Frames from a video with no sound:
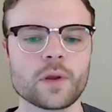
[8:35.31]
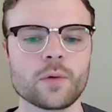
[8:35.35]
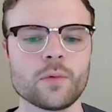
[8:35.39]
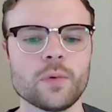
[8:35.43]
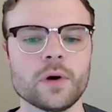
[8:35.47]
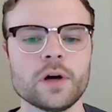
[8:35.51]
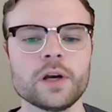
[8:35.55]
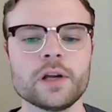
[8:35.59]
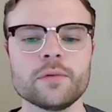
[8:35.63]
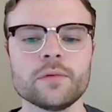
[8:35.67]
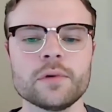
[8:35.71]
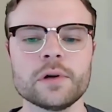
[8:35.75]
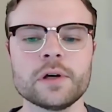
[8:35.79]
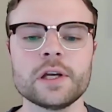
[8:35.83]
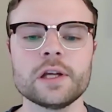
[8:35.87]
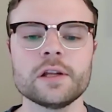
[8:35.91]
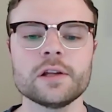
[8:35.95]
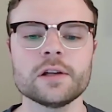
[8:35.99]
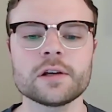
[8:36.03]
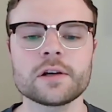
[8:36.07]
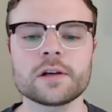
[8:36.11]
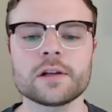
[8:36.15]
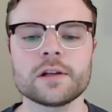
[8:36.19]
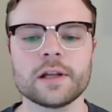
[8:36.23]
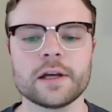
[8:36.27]
what would it
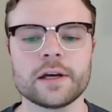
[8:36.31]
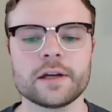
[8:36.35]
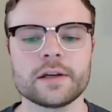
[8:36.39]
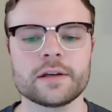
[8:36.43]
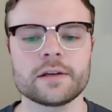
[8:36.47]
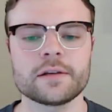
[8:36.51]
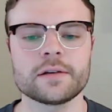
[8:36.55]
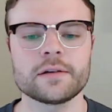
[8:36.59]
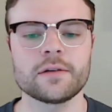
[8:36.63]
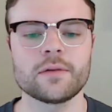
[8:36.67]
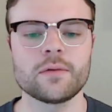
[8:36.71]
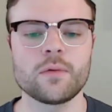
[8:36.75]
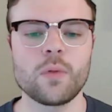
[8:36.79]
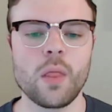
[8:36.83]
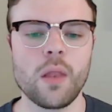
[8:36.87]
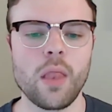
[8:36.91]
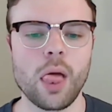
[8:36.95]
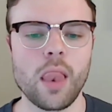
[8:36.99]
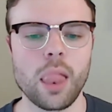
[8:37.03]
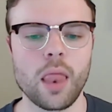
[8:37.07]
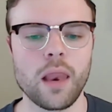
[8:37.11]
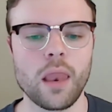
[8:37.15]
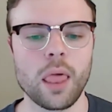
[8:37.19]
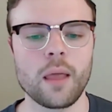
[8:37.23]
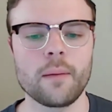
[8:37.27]
look like?
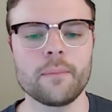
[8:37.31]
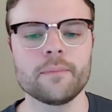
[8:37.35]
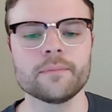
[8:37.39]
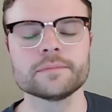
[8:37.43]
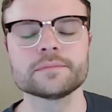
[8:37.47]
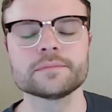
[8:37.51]
Blah, blah, blah.